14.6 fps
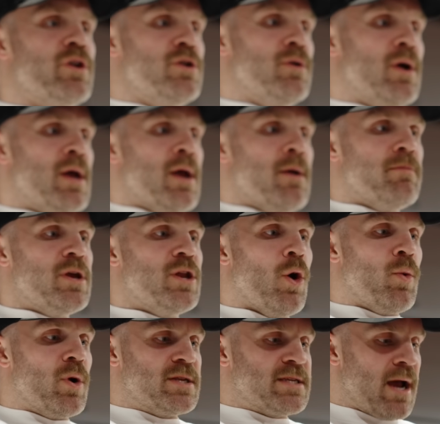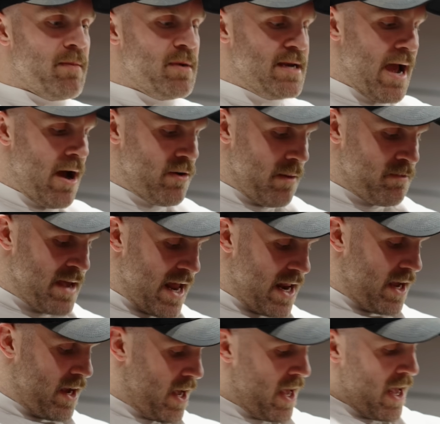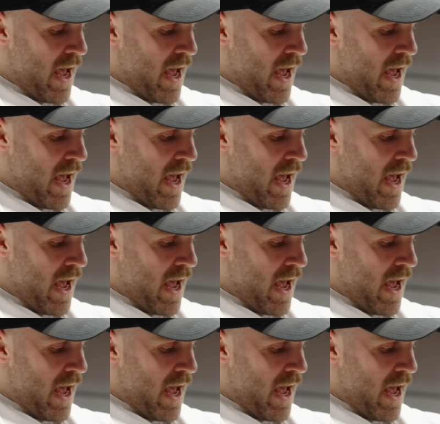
you, but you know, where it's coming down, I'm getting,